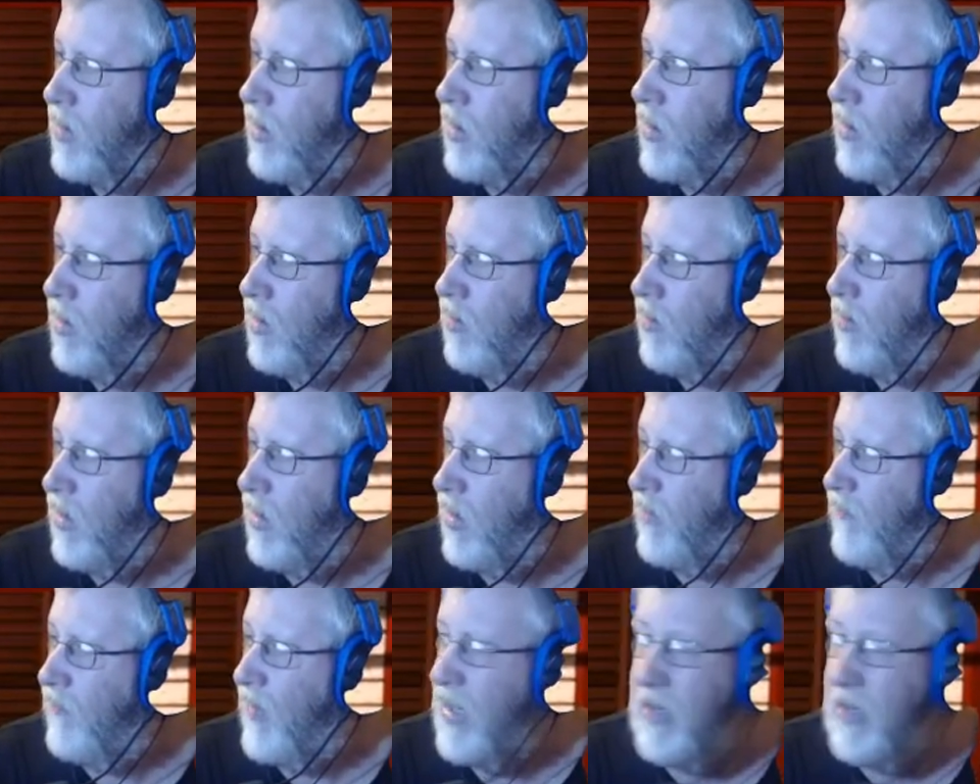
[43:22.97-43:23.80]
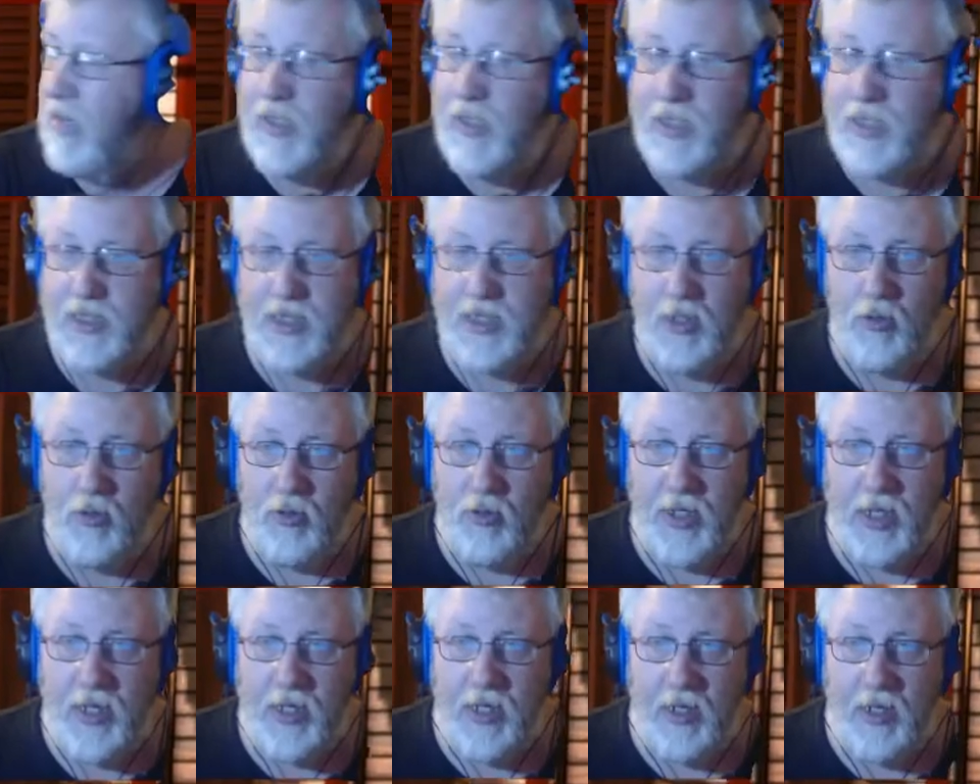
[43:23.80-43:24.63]
Well, if anybody's still
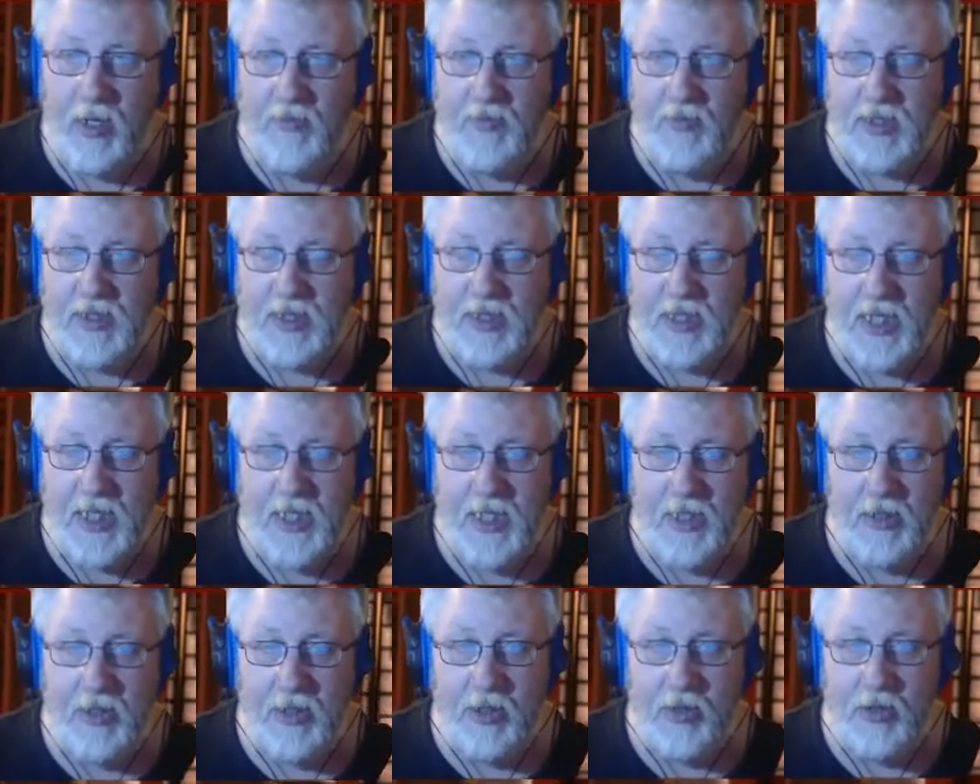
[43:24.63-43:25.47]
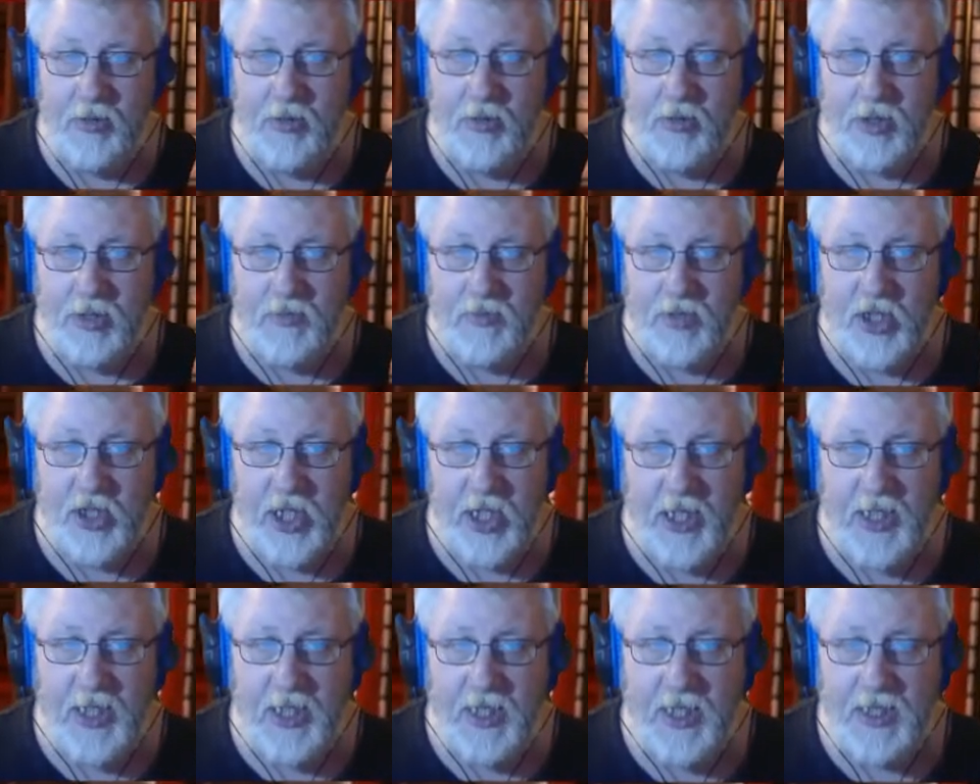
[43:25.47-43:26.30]
there, I've decided to do some
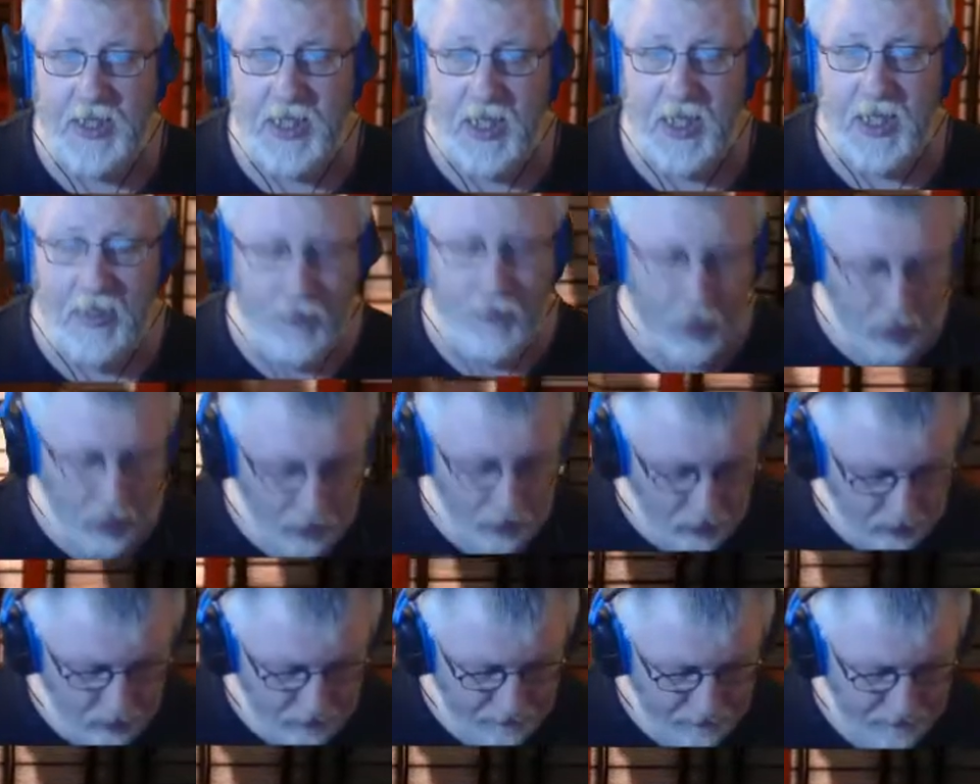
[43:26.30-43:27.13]
Chinese 8-ball.